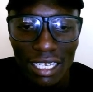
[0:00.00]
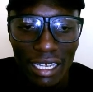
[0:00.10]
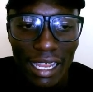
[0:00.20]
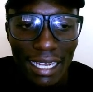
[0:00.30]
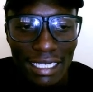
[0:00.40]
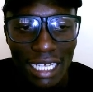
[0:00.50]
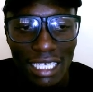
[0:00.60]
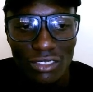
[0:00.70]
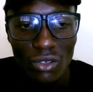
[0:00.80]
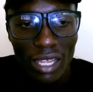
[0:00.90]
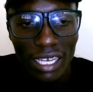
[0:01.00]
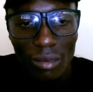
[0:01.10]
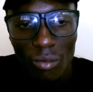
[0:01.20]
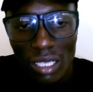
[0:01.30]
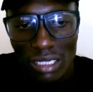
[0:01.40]
data into
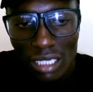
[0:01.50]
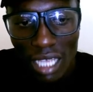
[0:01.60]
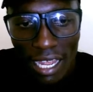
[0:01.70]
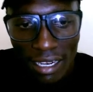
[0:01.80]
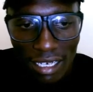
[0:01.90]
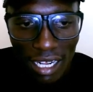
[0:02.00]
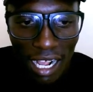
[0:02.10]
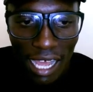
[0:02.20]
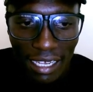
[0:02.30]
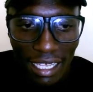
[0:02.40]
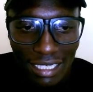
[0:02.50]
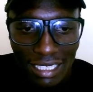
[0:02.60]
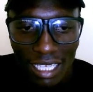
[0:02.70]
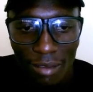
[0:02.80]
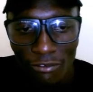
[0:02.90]
database and getting
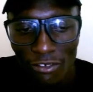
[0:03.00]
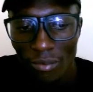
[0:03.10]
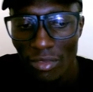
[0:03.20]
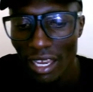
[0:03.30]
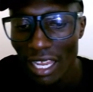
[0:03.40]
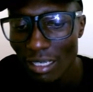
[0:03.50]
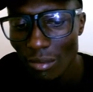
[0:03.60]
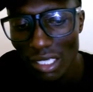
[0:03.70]
them from the database.